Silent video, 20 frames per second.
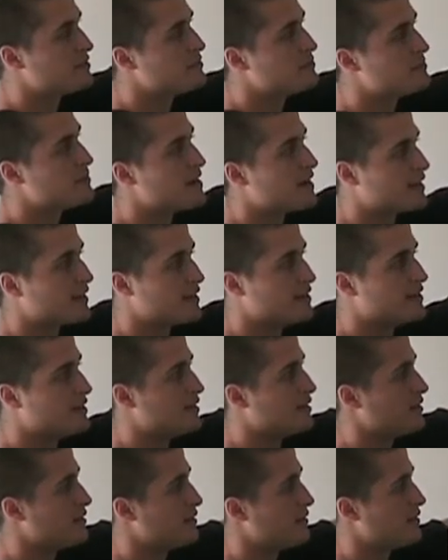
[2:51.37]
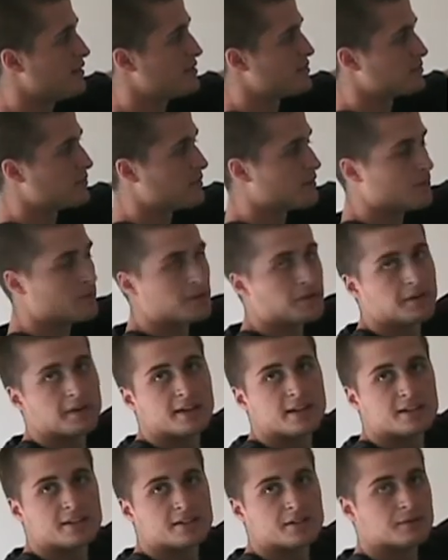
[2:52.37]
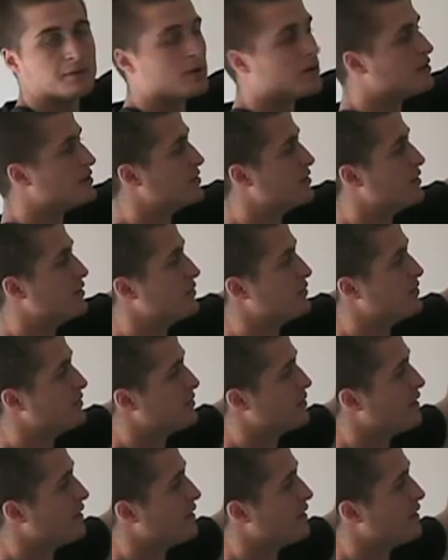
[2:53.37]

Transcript: 2 back into this one, we get 2 also.